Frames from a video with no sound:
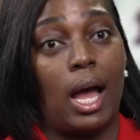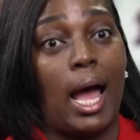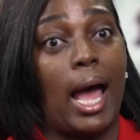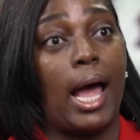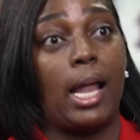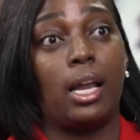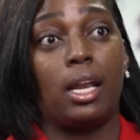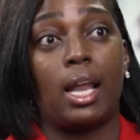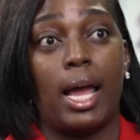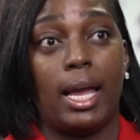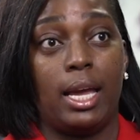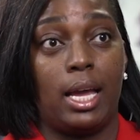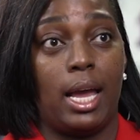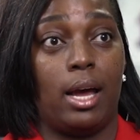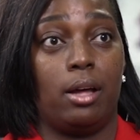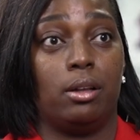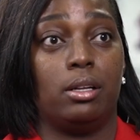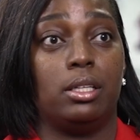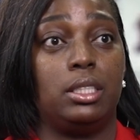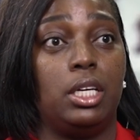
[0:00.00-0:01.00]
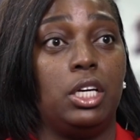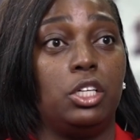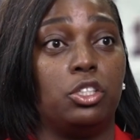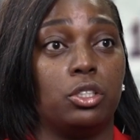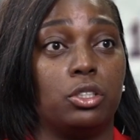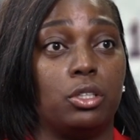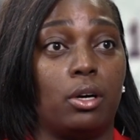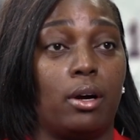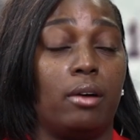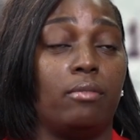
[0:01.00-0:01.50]
I like how the
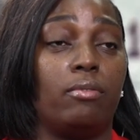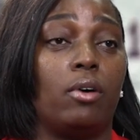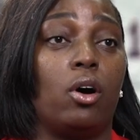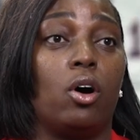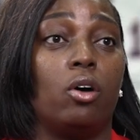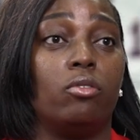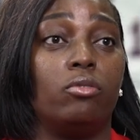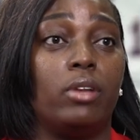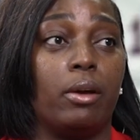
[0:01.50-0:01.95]
teachers are involved.